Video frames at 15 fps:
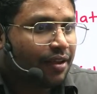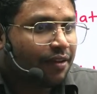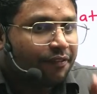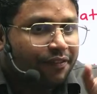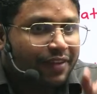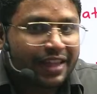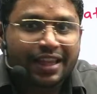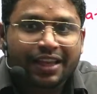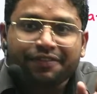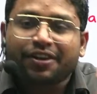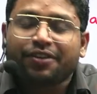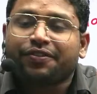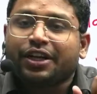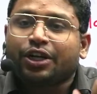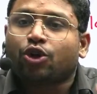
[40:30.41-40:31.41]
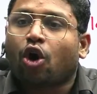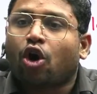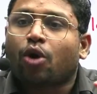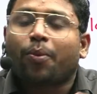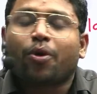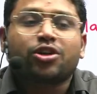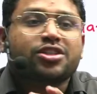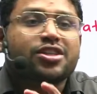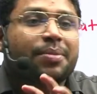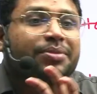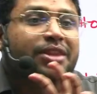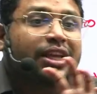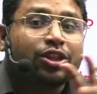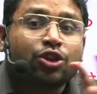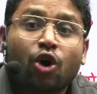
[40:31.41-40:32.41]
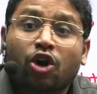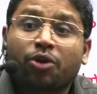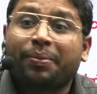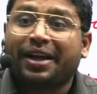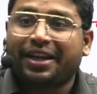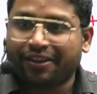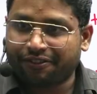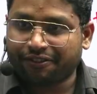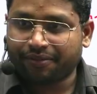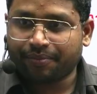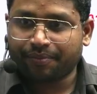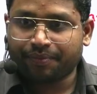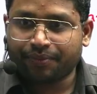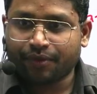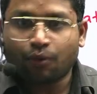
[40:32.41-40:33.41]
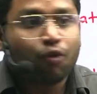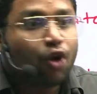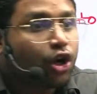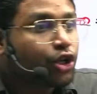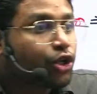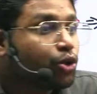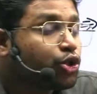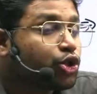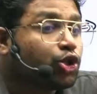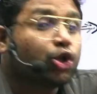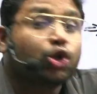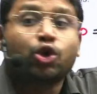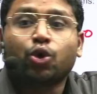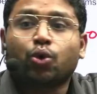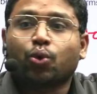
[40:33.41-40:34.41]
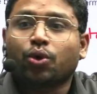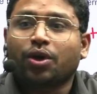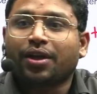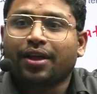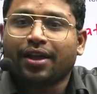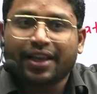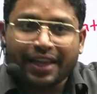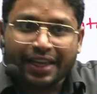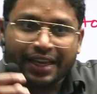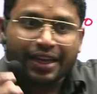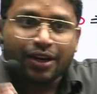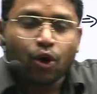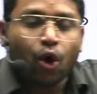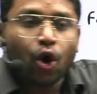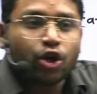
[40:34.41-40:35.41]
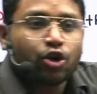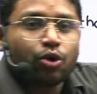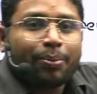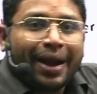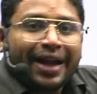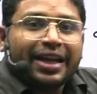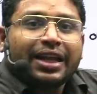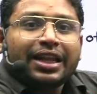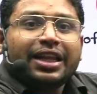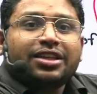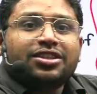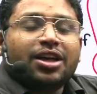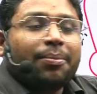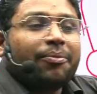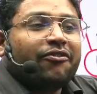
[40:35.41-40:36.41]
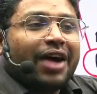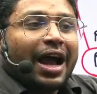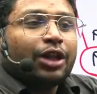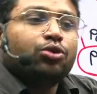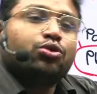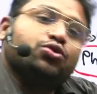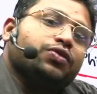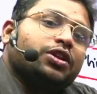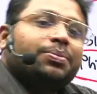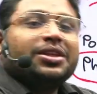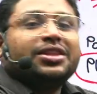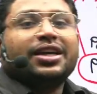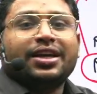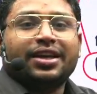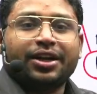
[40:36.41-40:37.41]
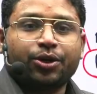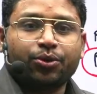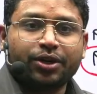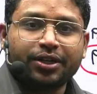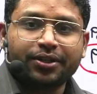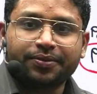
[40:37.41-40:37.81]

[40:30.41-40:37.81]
Whenever we talk about something normative, what you should do, here automatically some values will be there into it.